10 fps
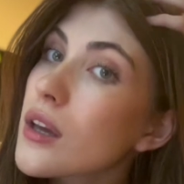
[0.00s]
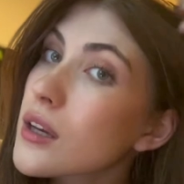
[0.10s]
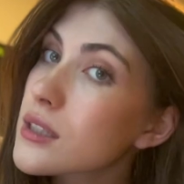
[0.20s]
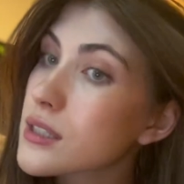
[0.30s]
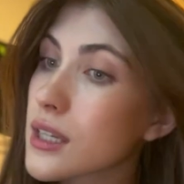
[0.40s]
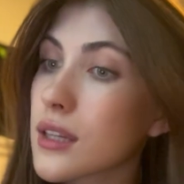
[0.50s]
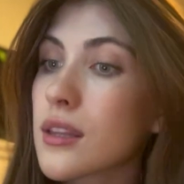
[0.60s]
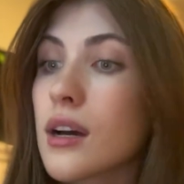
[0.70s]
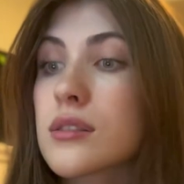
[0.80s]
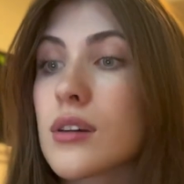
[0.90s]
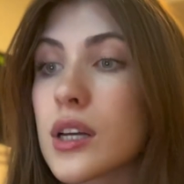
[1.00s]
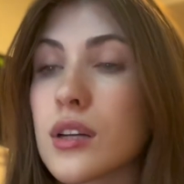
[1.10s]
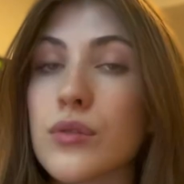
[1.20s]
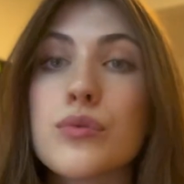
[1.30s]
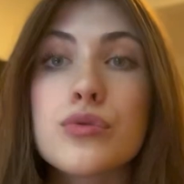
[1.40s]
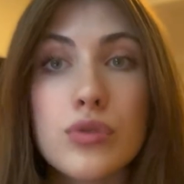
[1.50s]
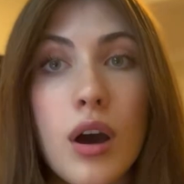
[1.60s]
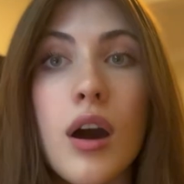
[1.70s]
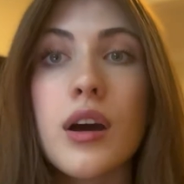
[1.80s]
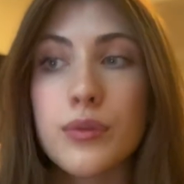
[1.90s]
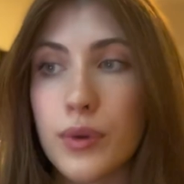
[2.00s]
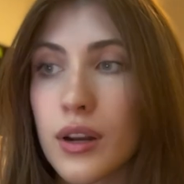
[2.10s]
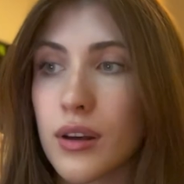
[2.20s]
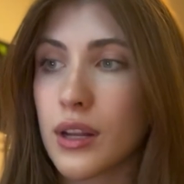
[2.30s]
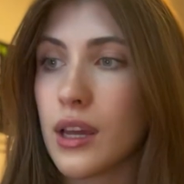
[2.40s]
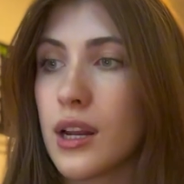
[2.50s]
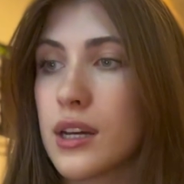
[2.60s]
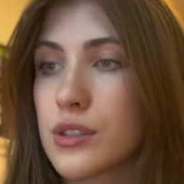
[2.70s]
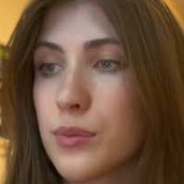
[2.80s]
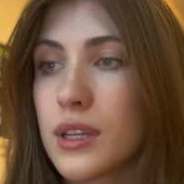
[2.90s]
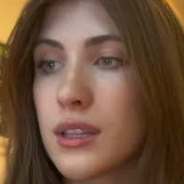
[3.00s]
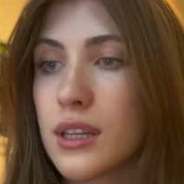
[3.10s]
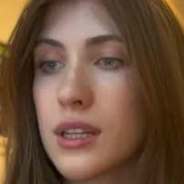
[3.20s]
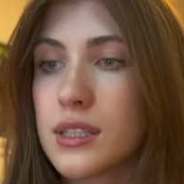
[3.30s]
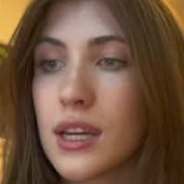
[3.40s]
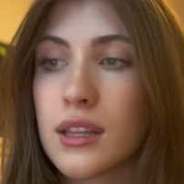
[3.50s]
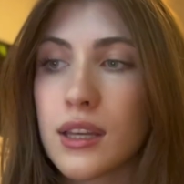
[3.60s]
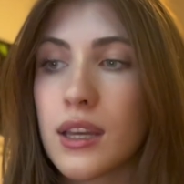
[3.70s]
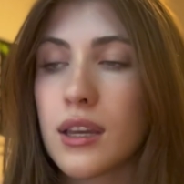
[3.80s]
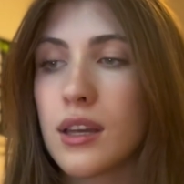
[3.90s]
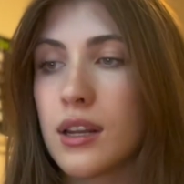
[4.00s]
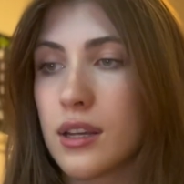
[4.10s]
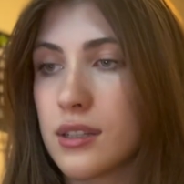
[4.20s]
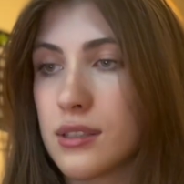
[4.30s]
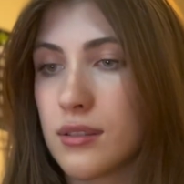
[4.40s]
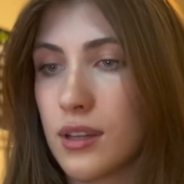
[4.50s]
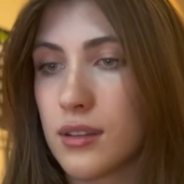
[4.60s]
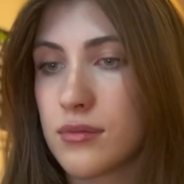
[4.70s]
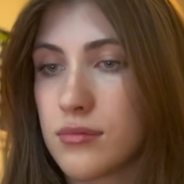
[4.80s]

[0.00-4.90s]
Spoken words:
sync that so I can draw and write on it, and it has weekly, daily. I can like